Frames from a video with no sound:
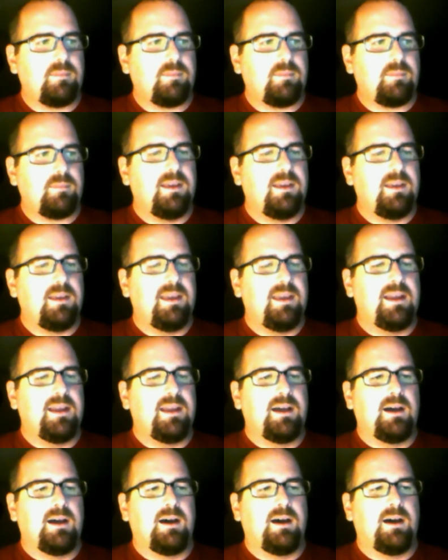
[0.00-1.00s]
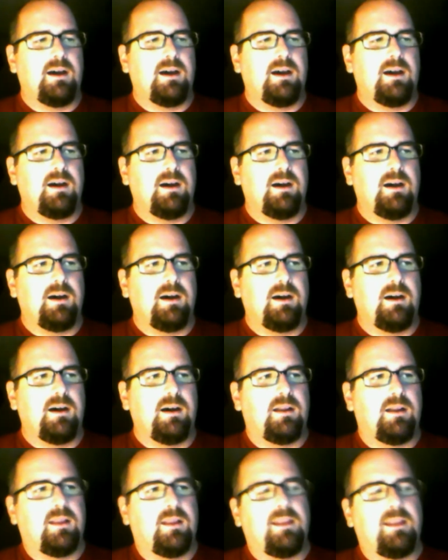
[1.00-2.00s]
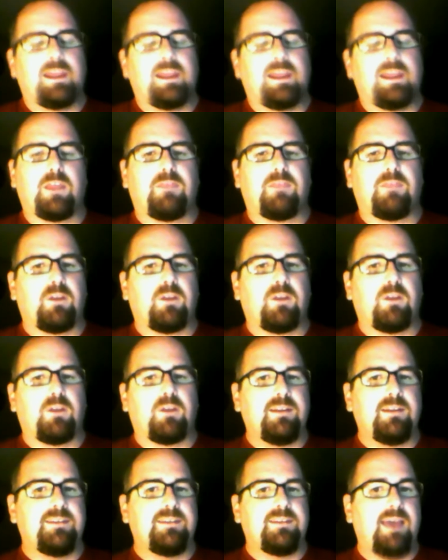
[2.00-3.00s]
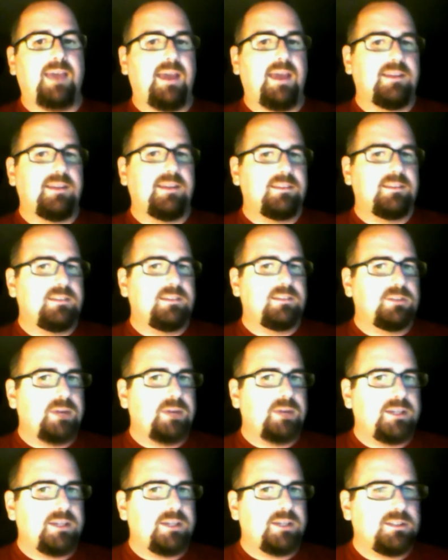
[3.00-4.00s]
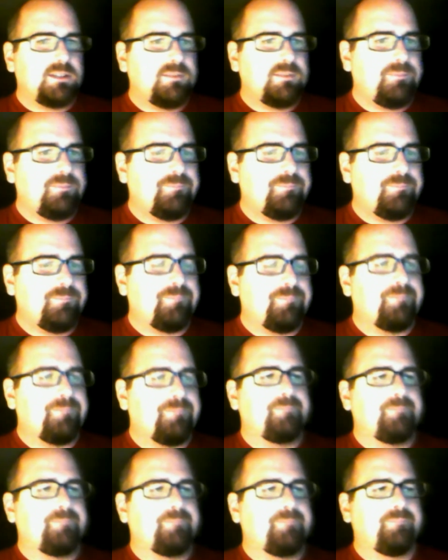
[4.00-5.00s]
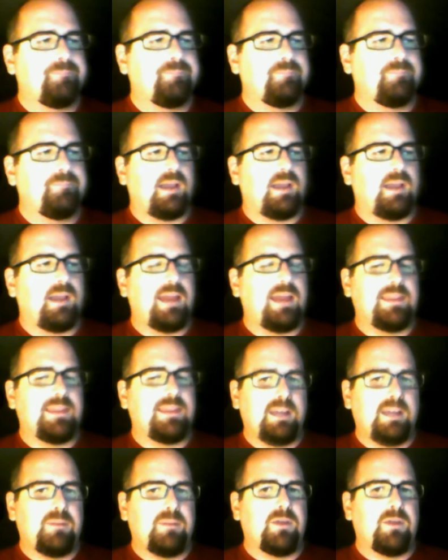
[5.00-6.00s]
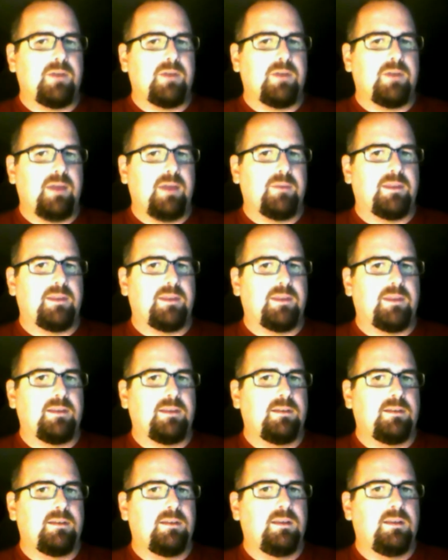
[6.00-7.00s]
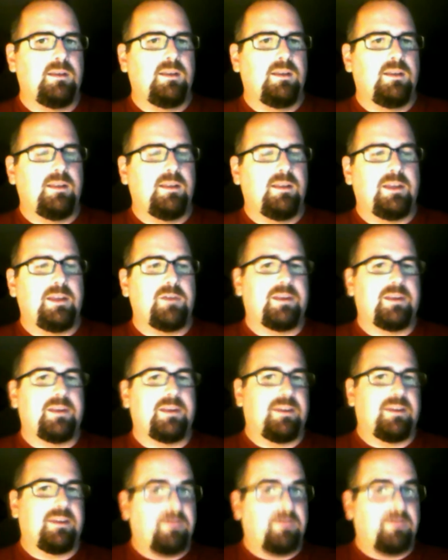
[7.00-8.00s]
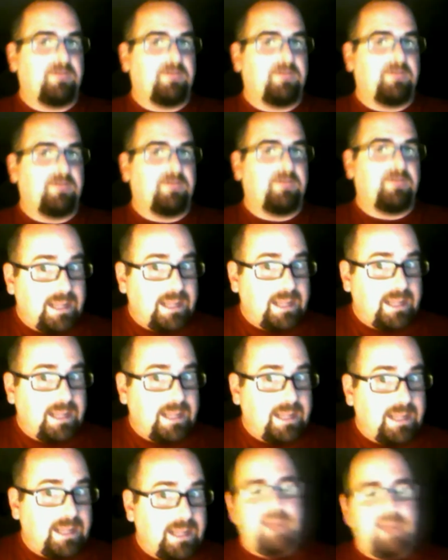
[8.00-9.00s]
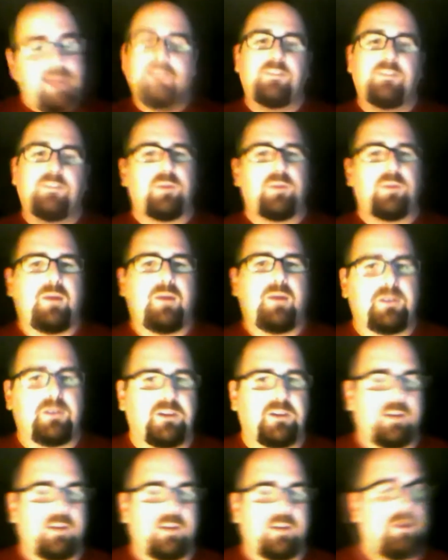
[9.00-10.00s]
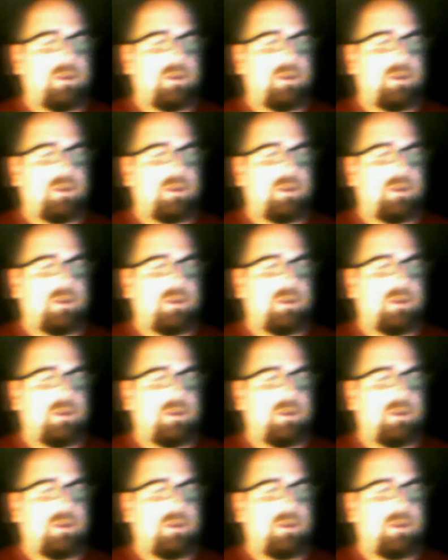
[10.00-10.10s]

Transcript: in a like a third and ten situation, I think I'd be okay with it. Like you get Freeney, and this is probably what you're talking about.